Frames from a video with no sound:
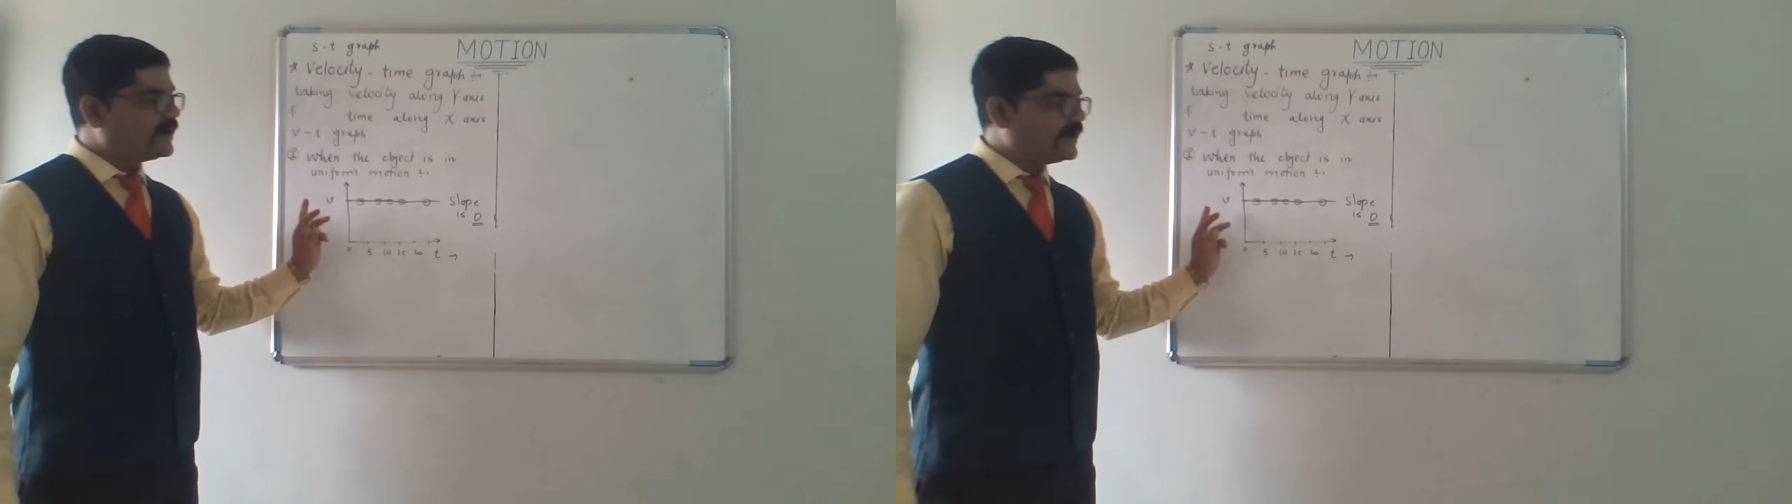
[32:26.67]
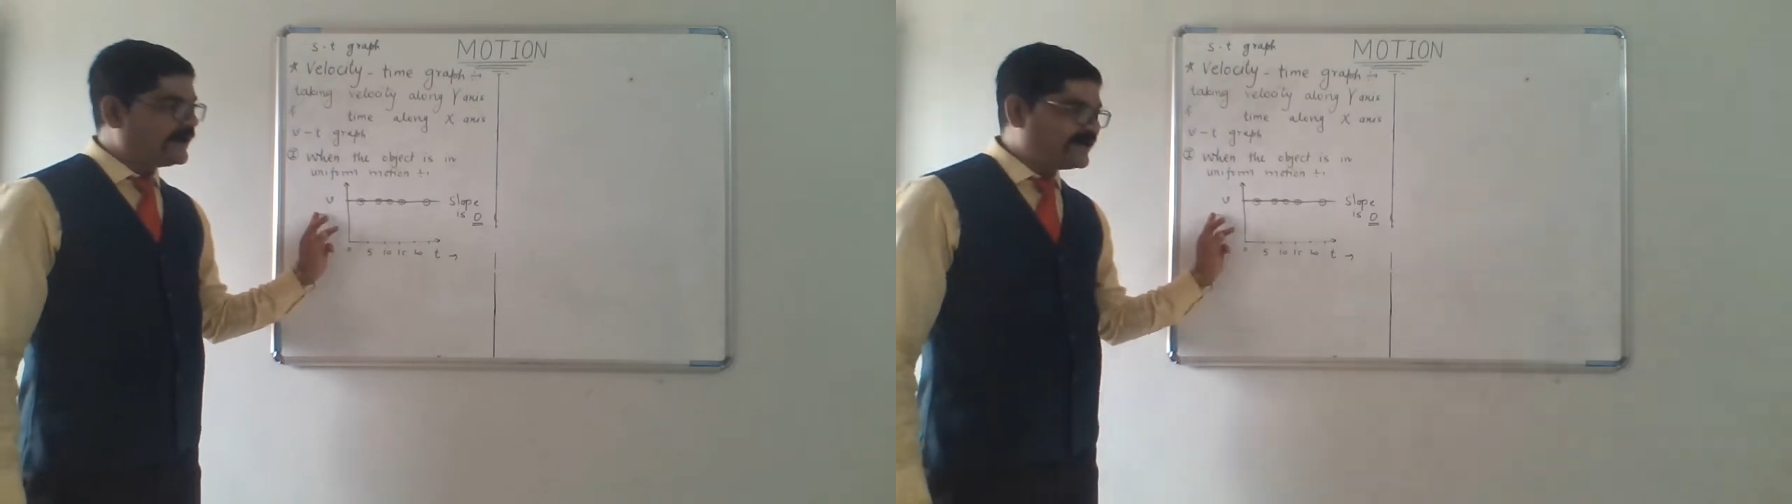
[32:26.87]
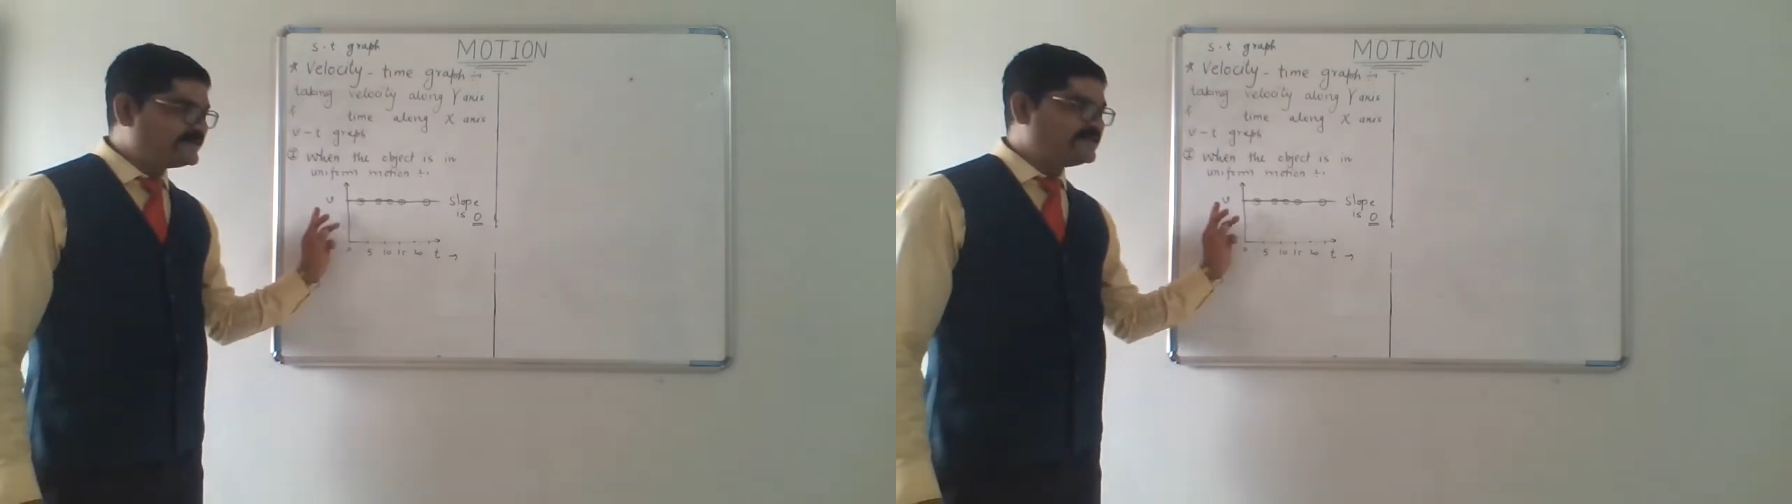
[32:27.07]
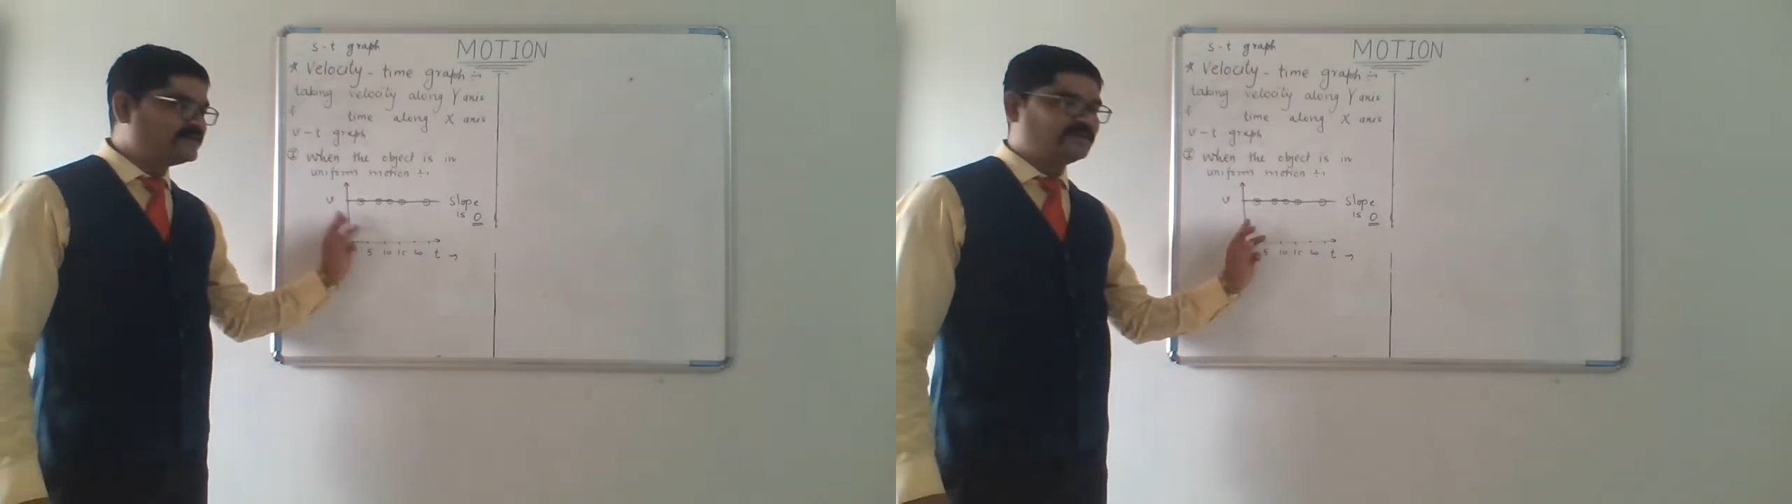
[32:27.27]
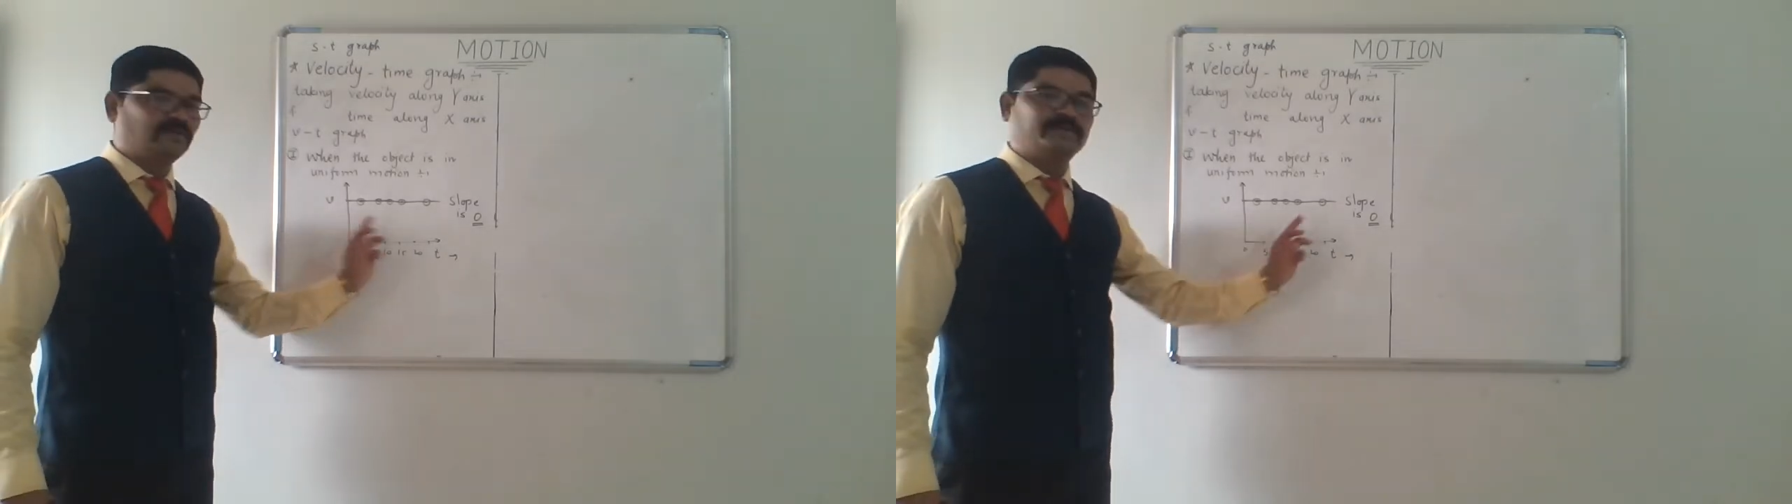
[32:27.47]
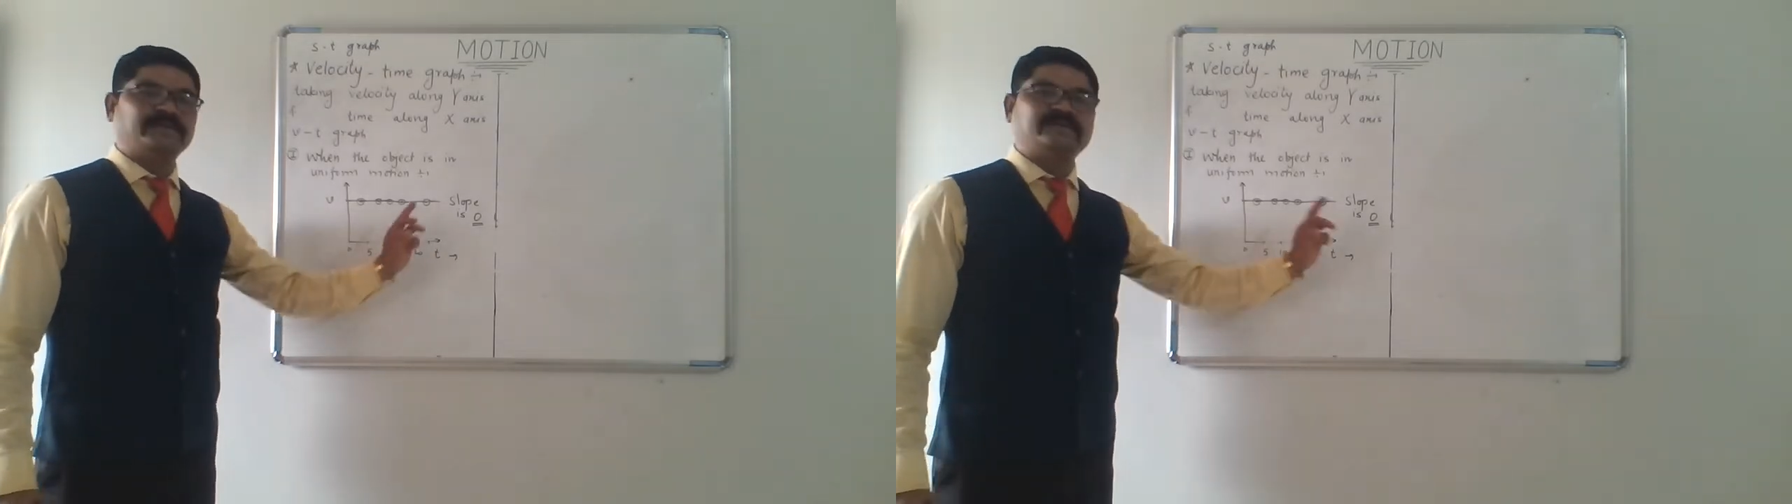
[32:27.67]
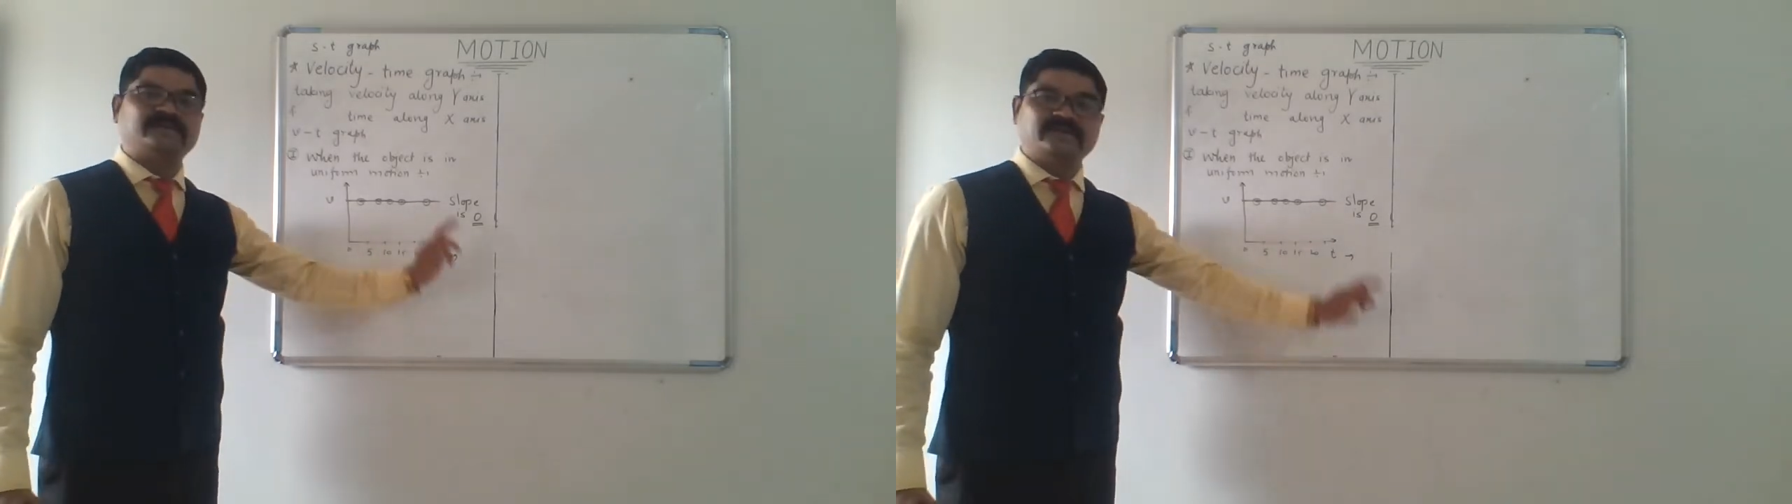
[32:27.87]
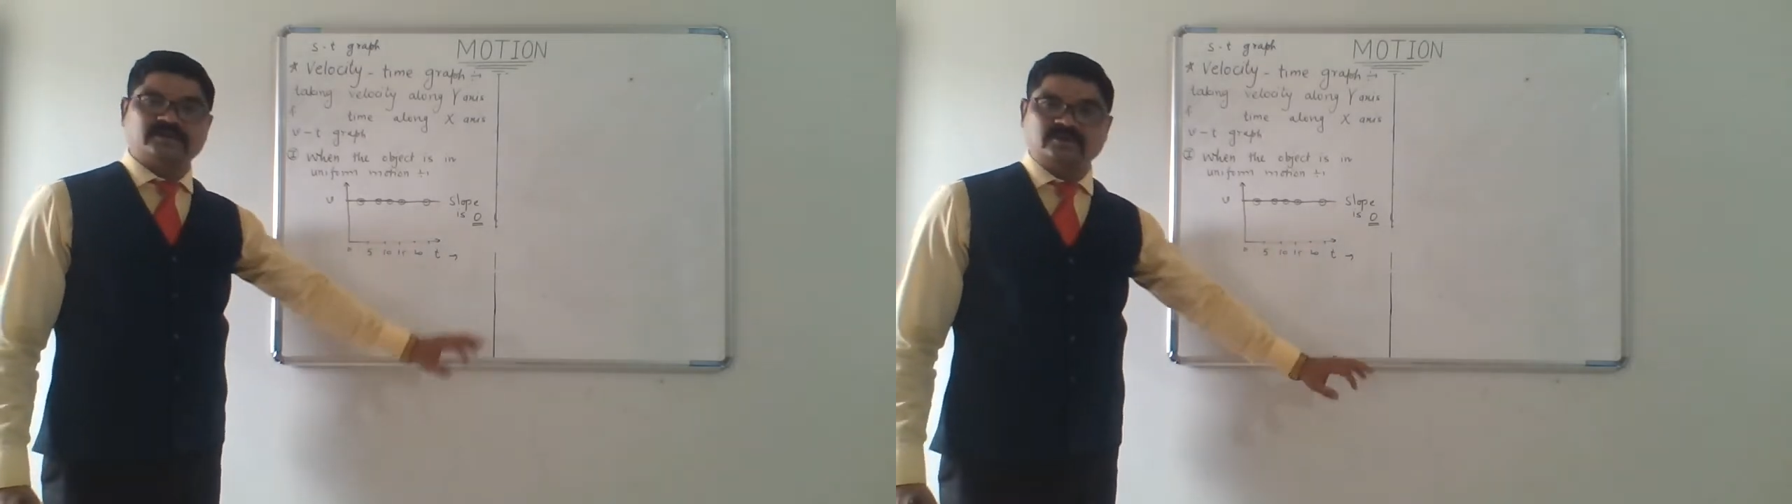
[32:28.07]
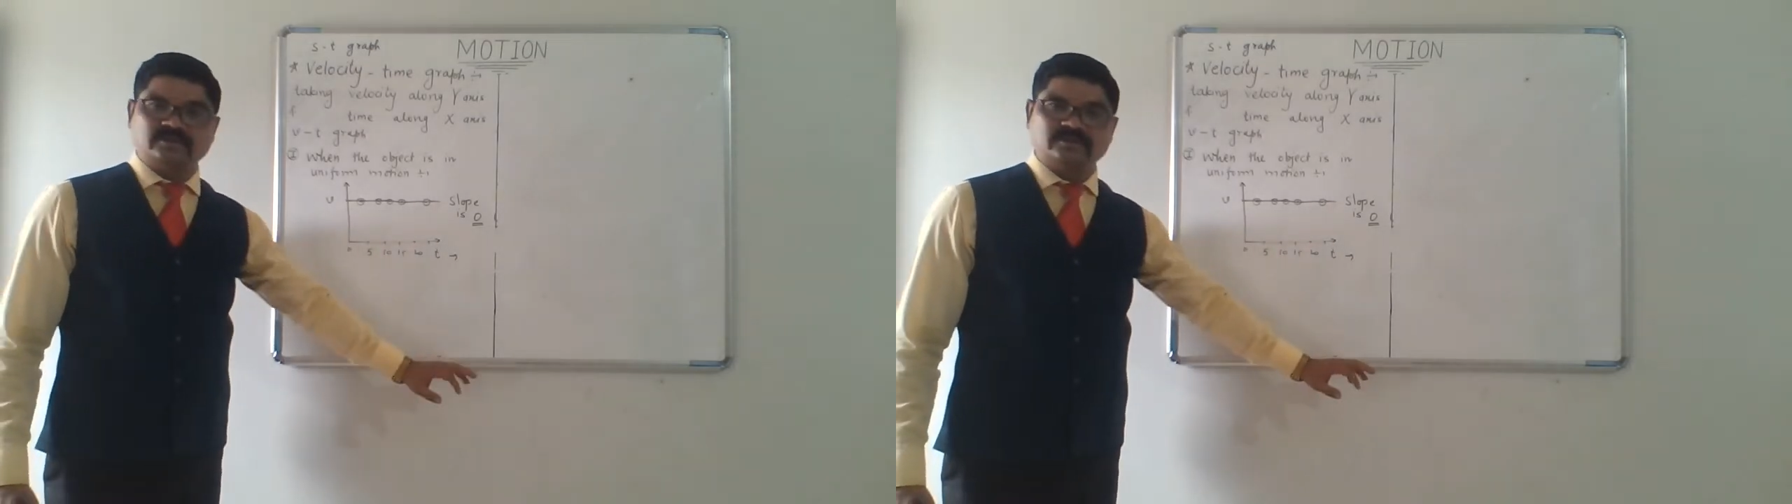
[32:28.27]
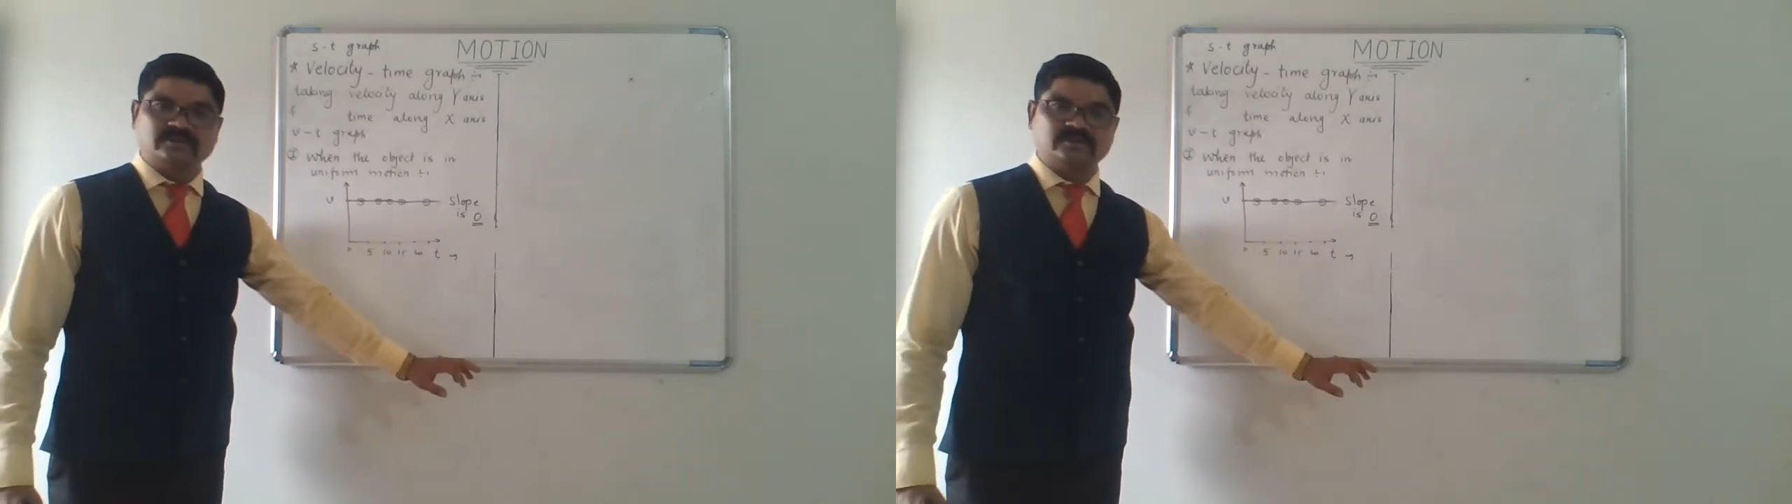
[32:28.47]
As the slope is
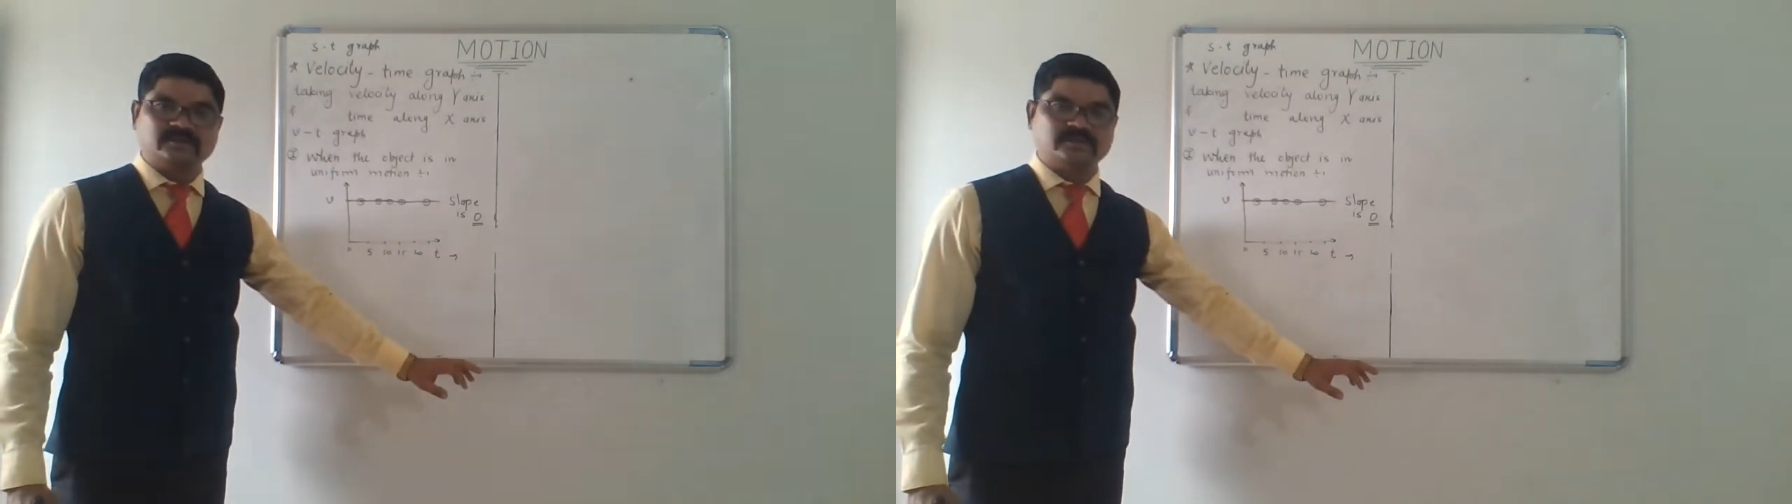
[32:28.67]
0,